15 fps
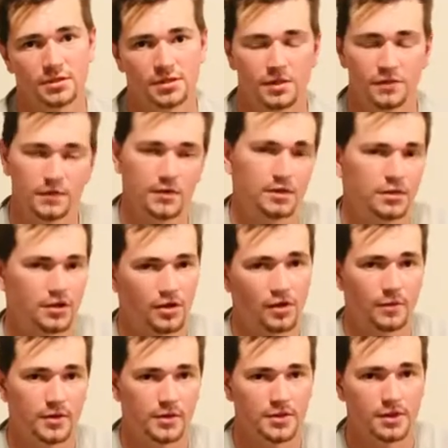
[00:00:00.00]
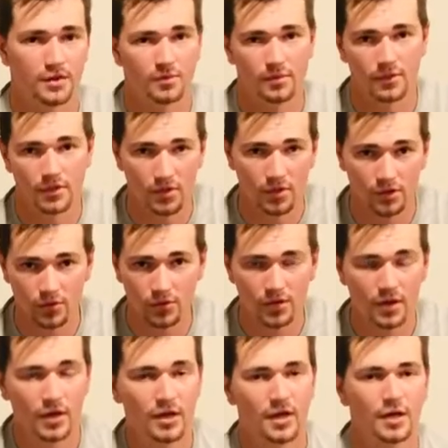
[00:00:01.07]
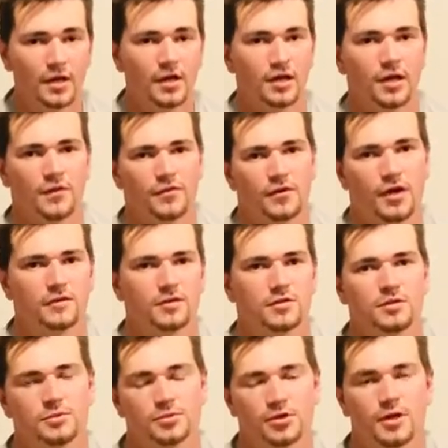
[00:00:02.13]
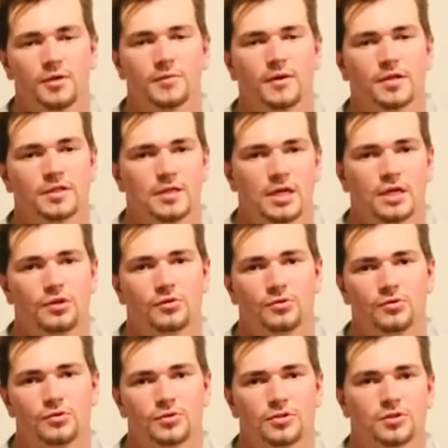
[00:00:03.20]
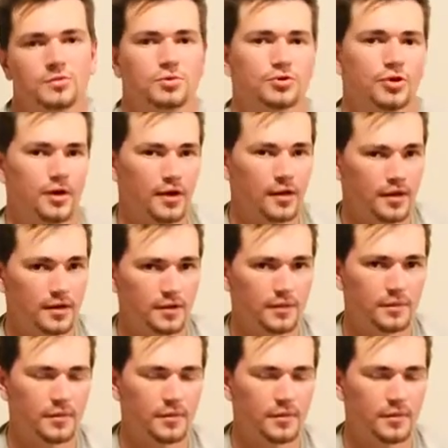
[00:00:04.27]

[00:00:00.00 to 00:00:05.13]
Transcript: Leave it in the comments down below. If you haven't subscribed to my channel, subscribe